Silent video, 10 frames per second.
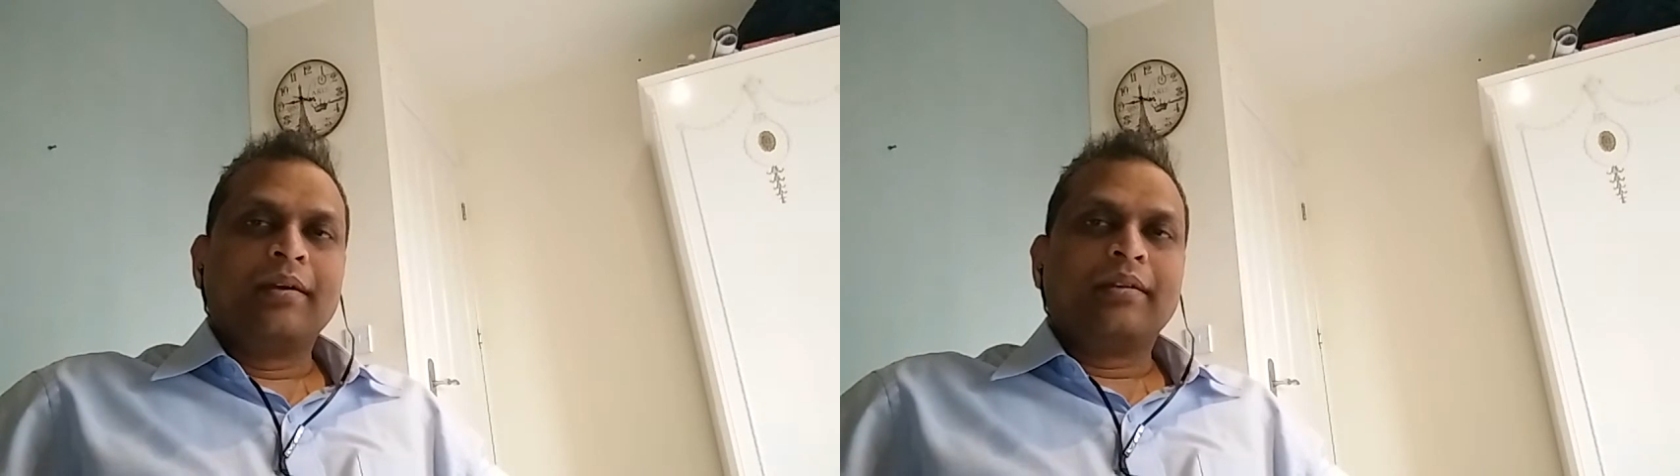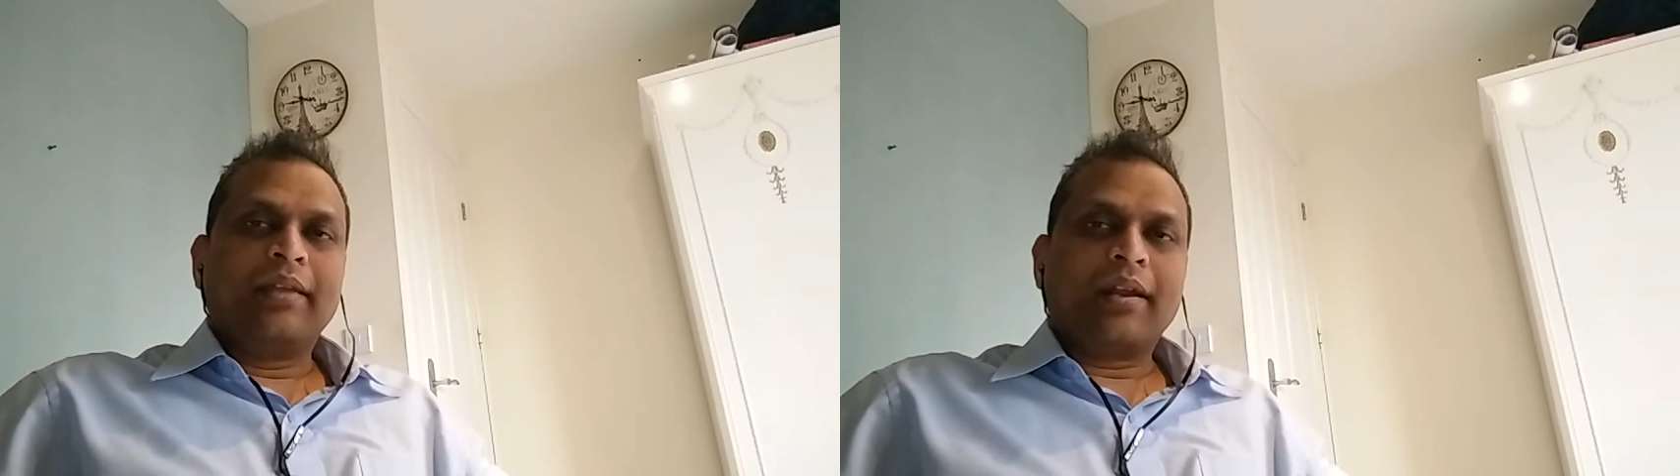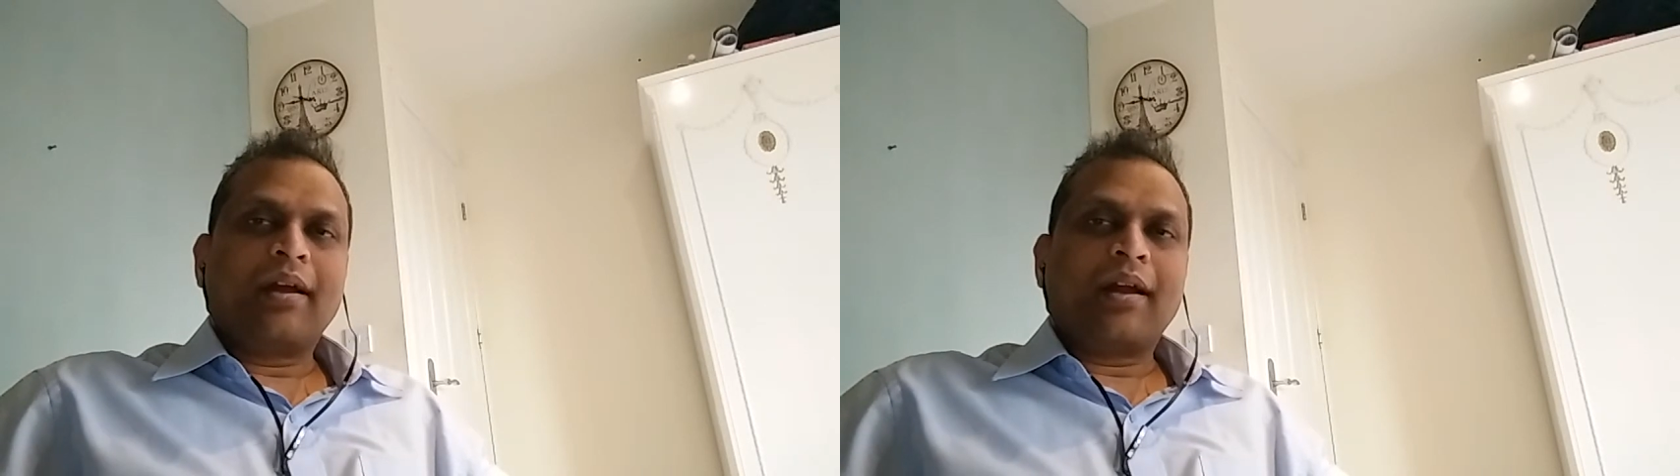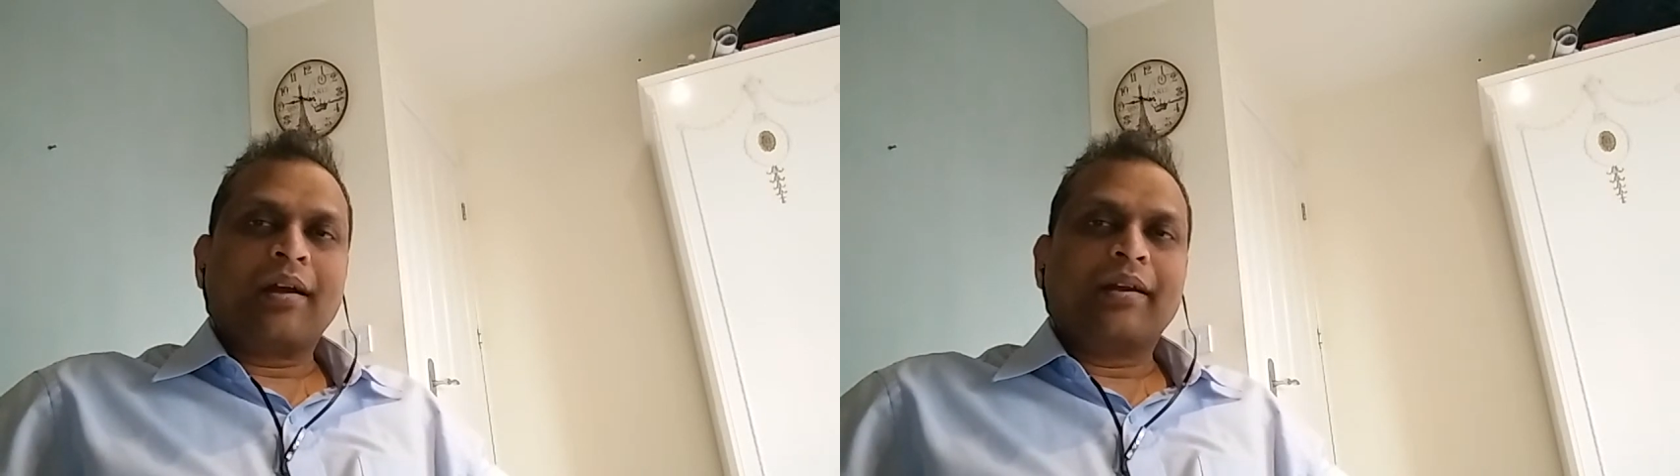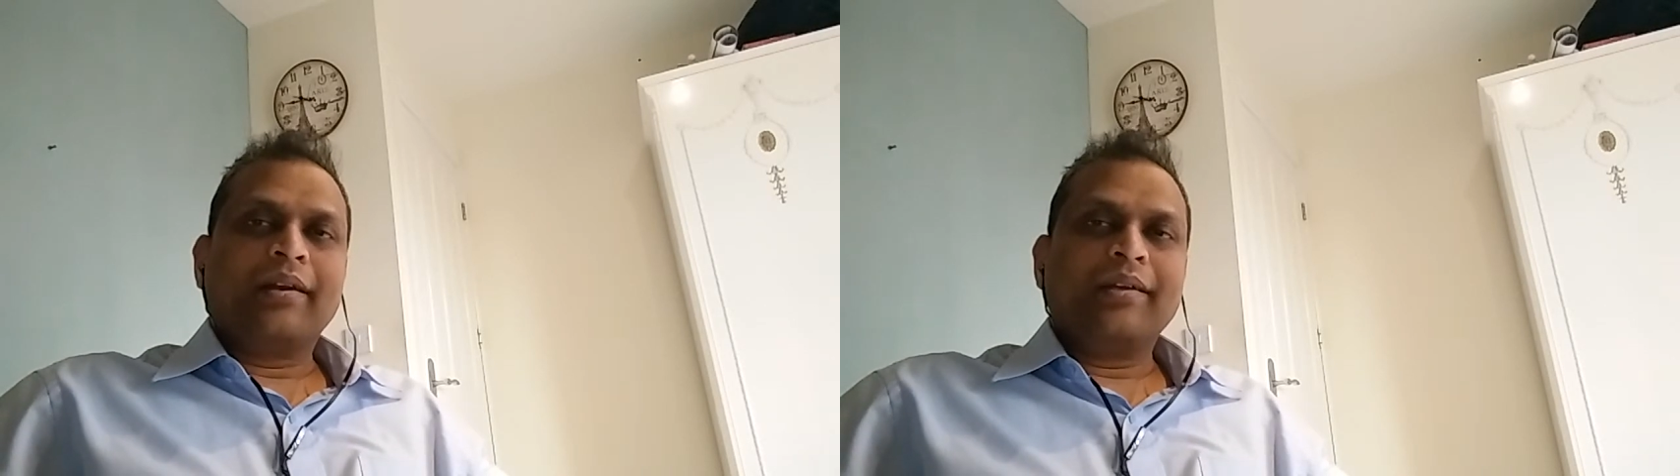There are
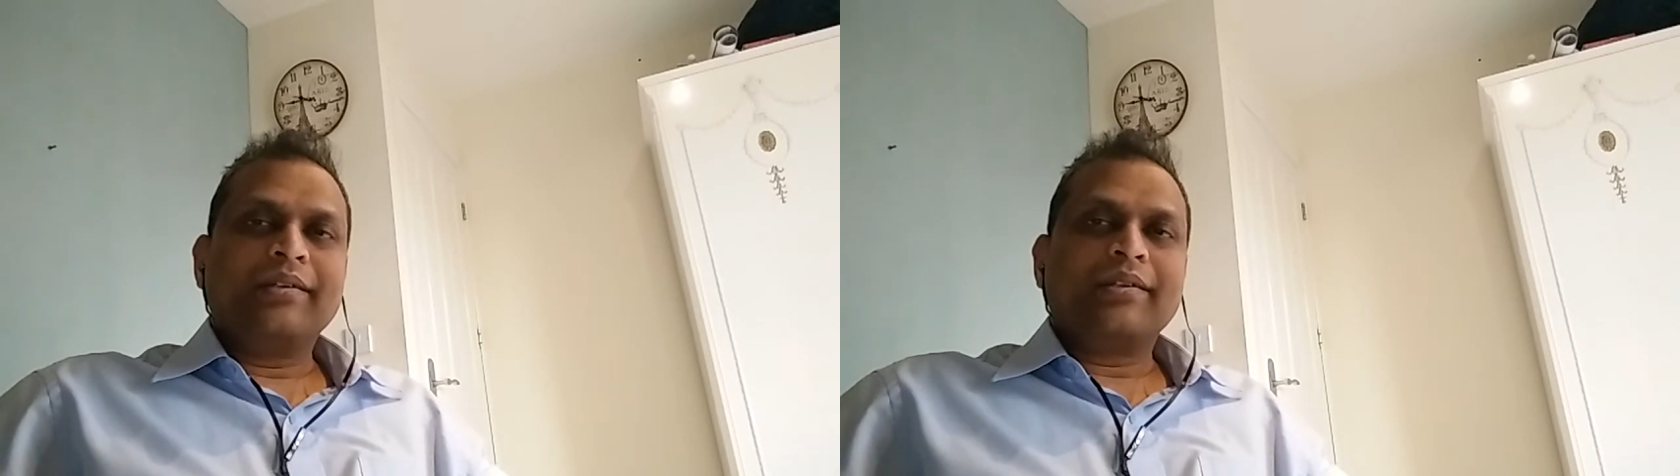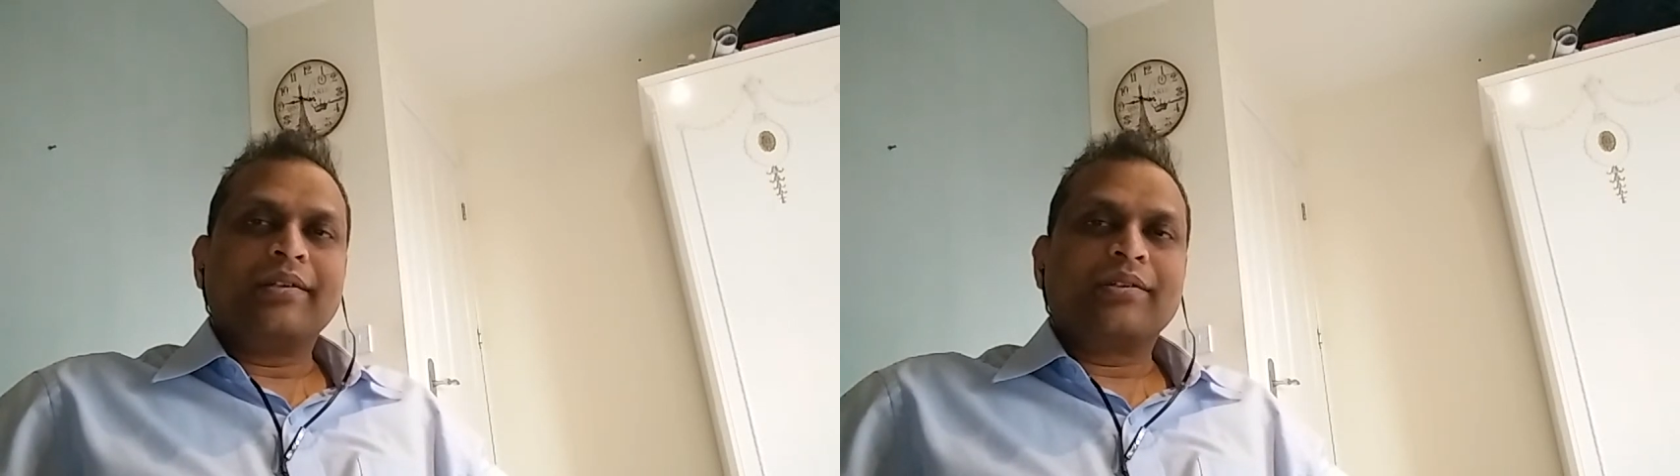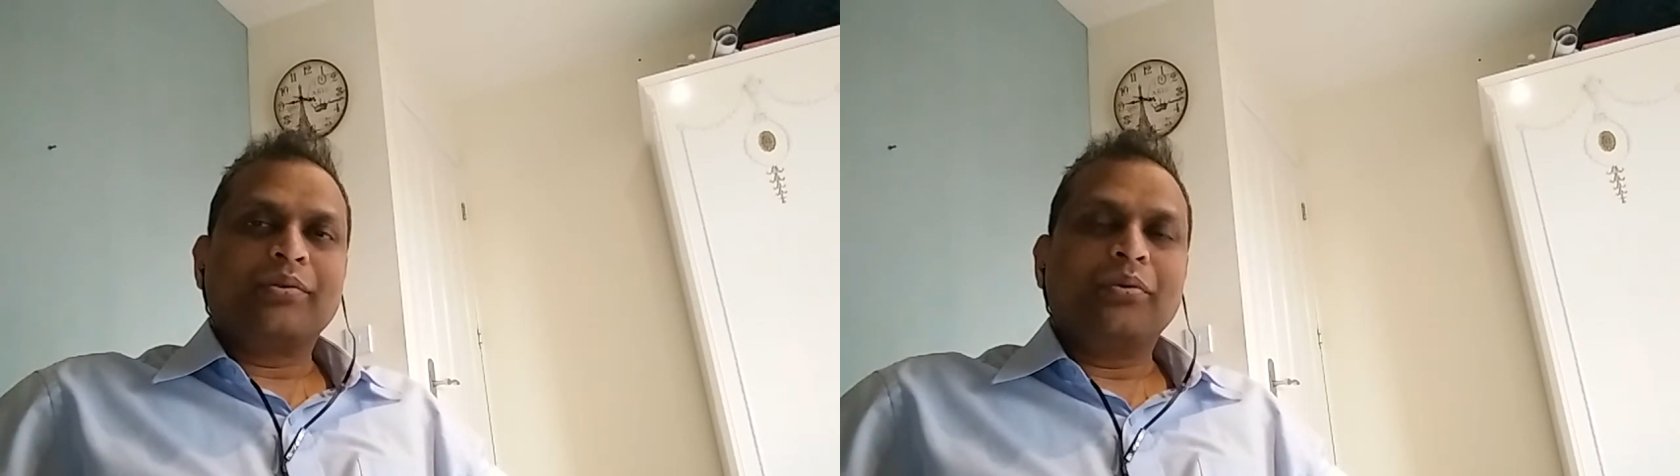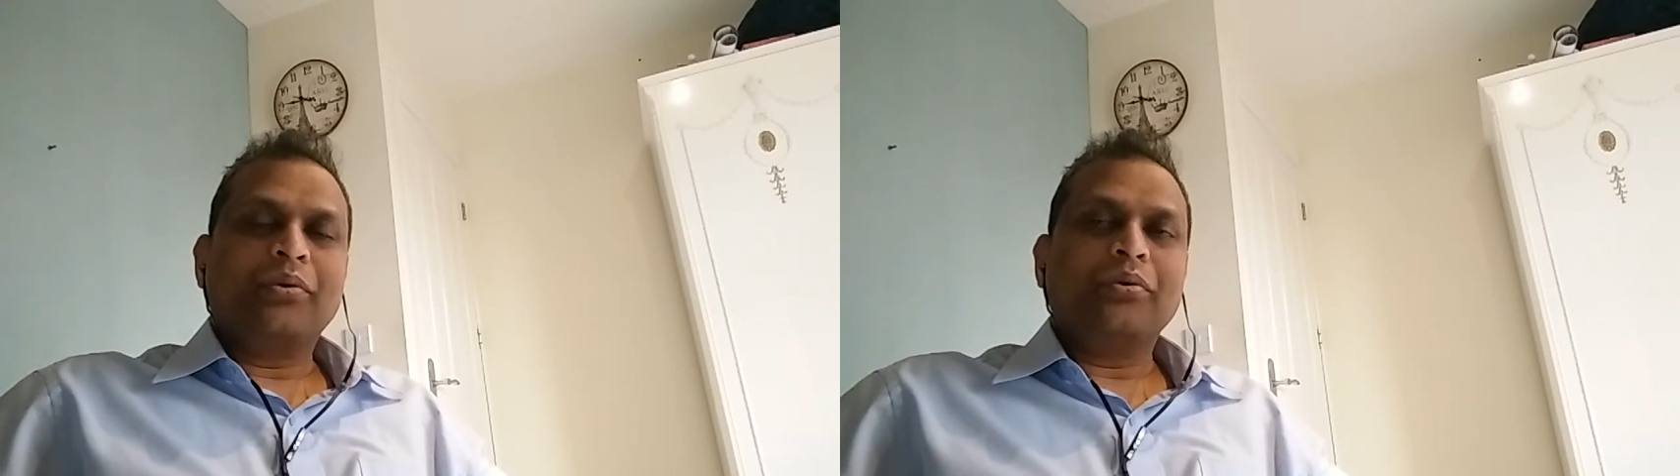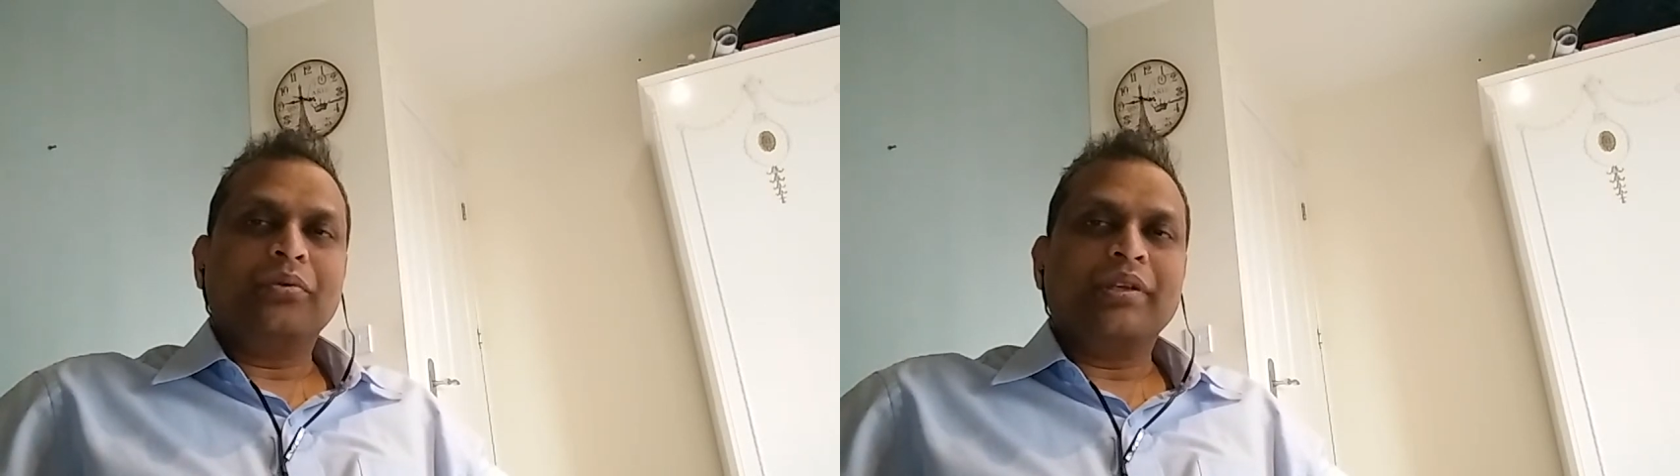organizations who
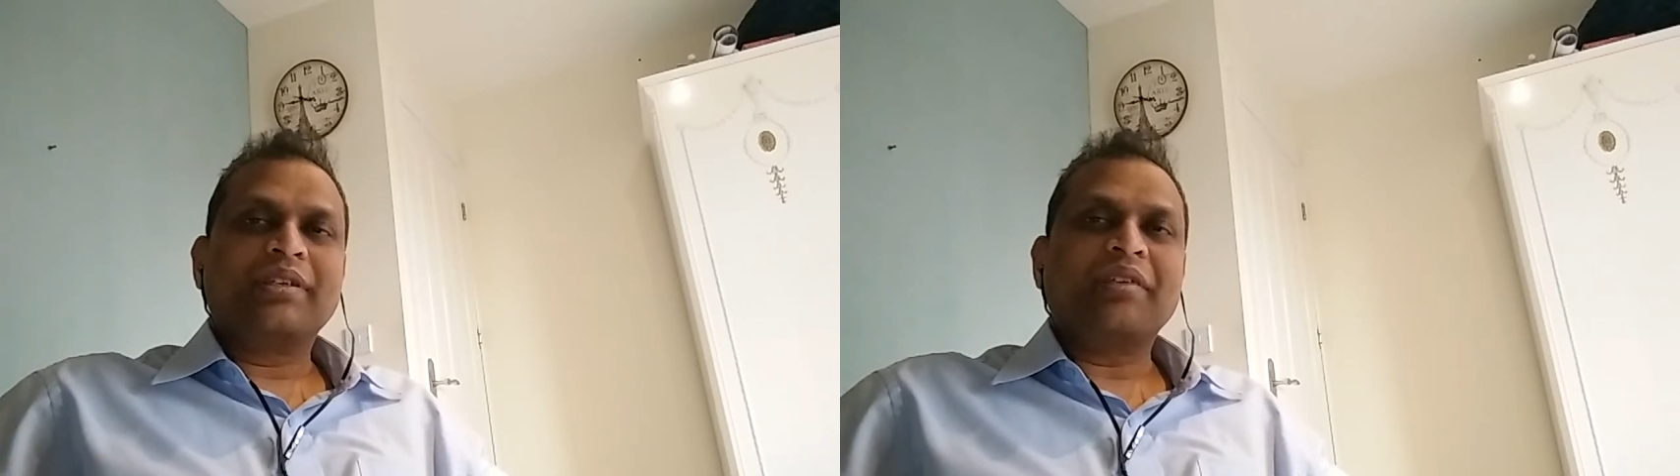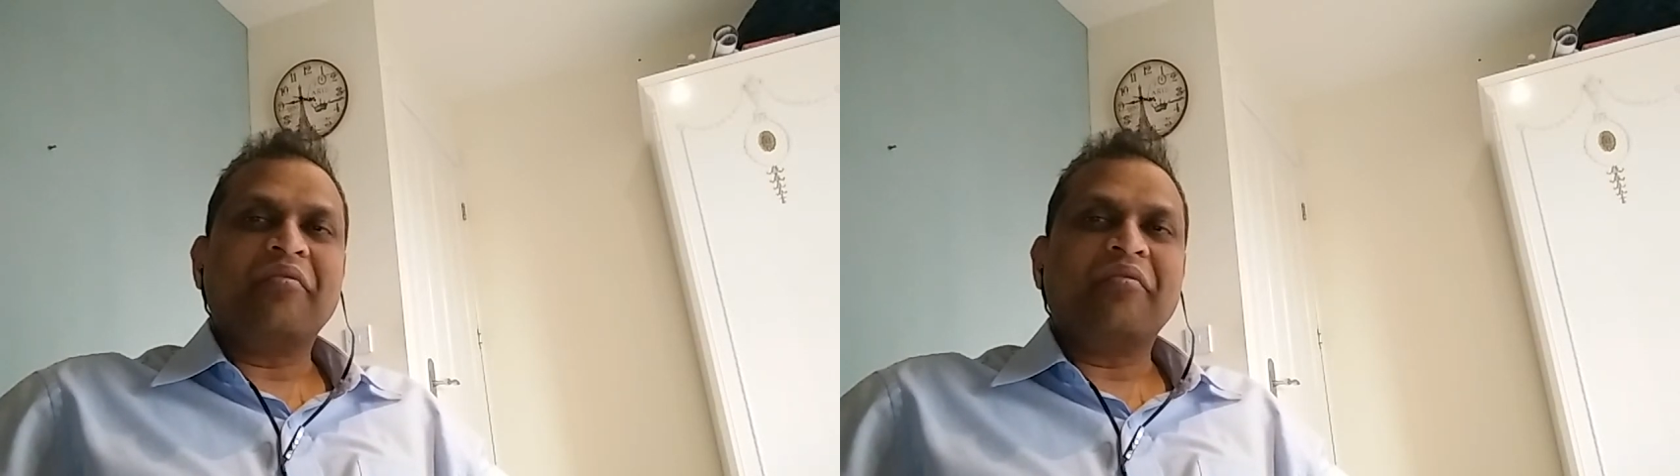do this